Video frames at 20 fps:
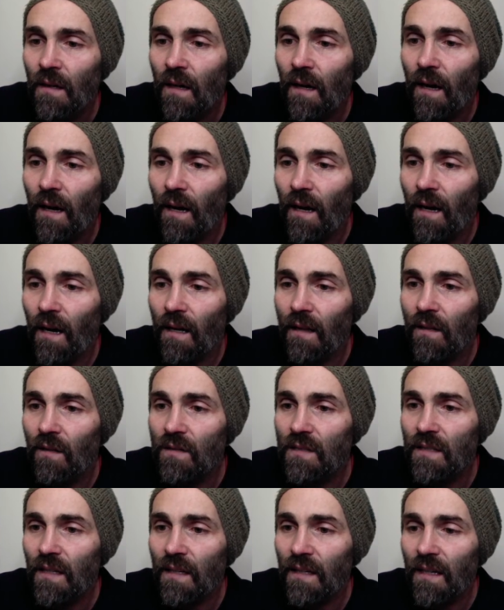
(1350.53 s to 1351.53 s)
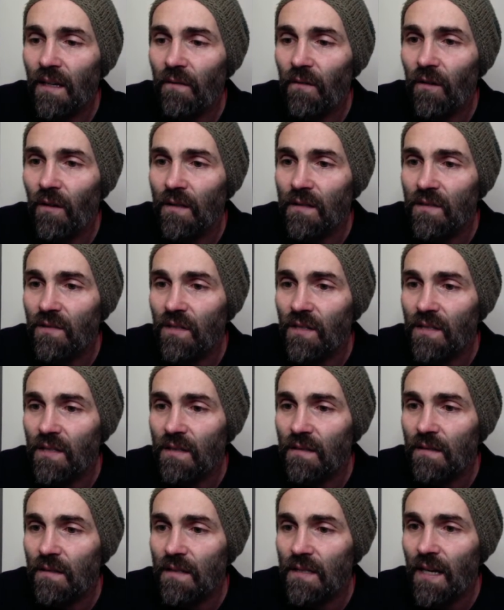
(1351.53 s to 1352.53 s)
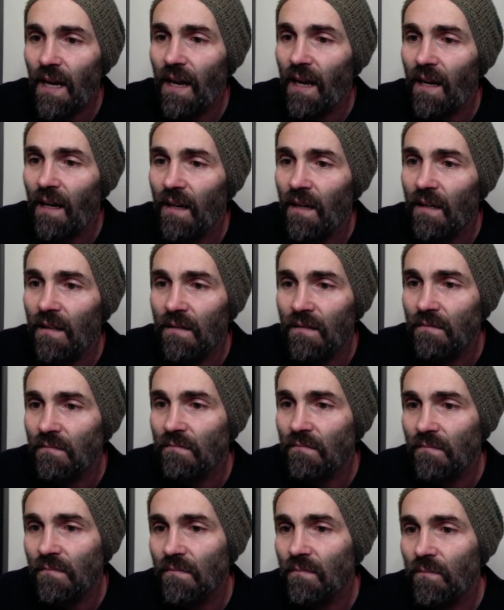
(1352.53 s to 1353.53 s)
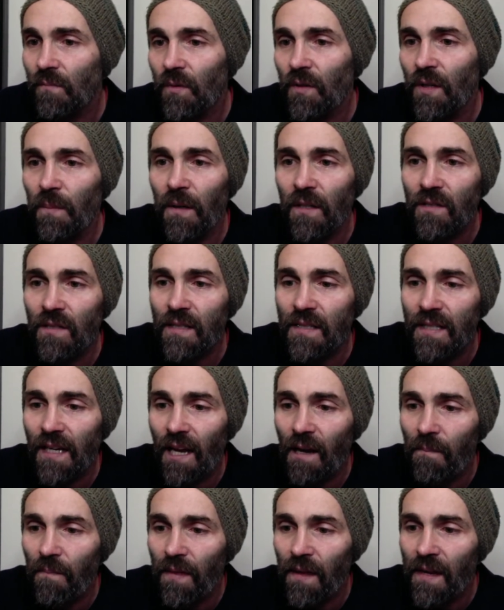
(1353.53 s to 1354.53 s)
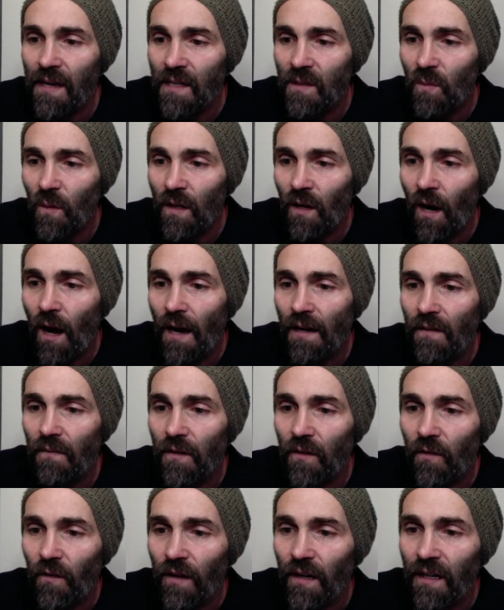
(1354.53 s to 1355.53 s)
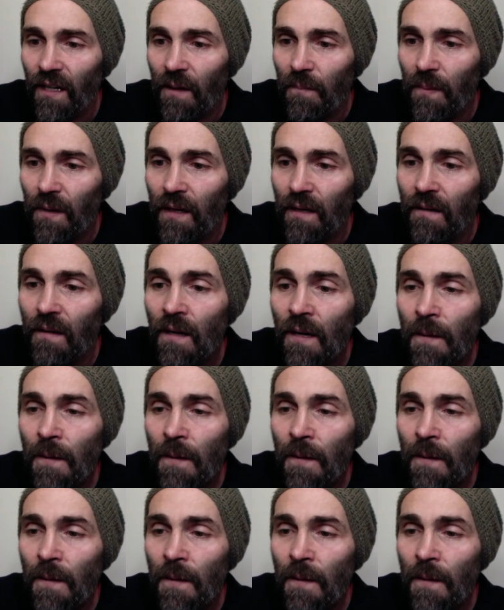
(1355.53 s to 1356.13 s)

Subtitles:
It looks like everyone's just saying pretty much the same things. We're kind of agreeing a bit.